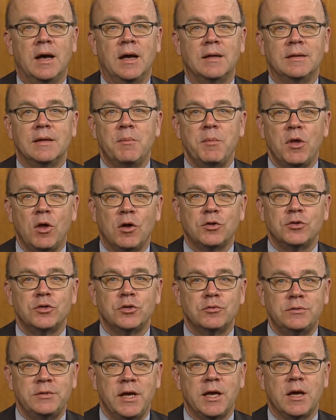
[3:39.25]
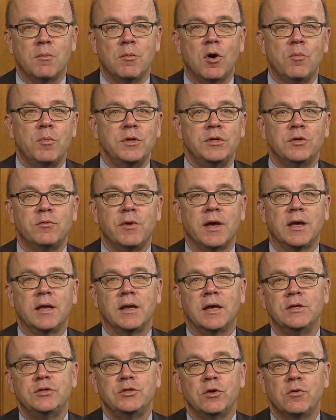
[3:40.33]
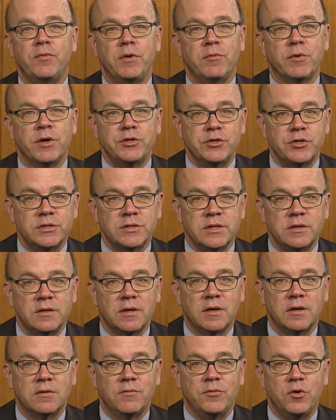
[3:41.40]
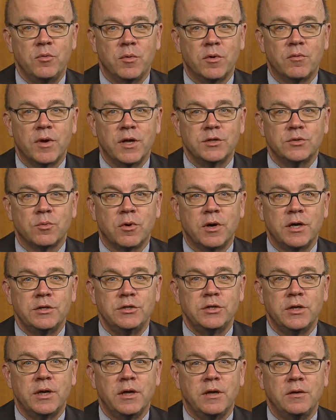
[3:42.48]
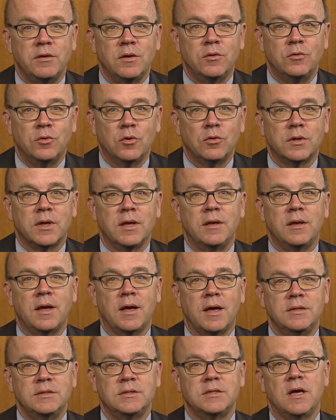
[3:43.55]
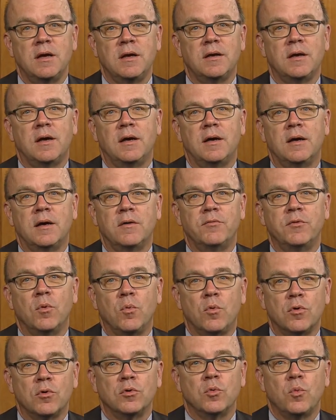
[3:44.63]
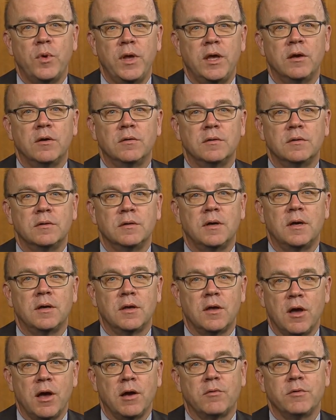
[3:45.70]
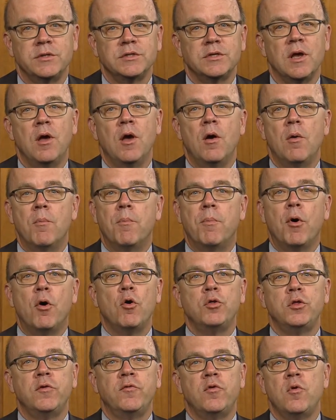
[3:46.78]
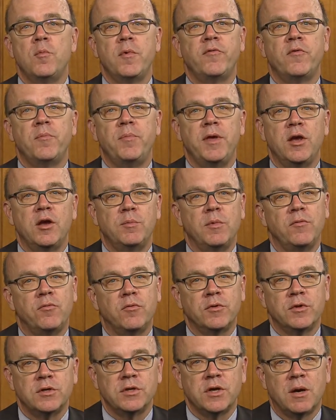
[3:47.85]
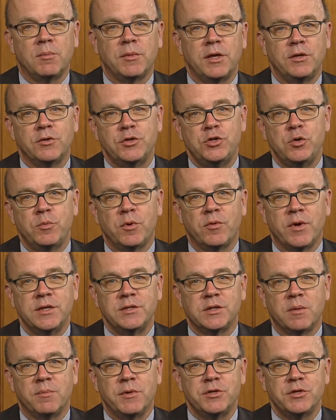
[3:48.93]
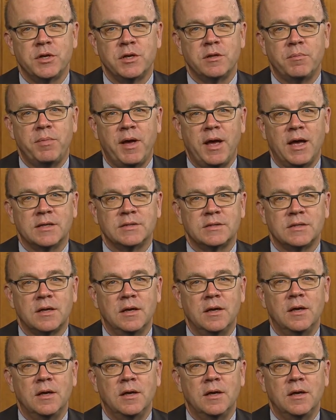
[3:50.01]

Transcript: Let me also take a moment to recognize Sophie Richardson of Human Rights Watch and Dolken Issa of the World Uyghur Congress, both of whom have appeared before the Tom Lantos Human Rights Commission in the past.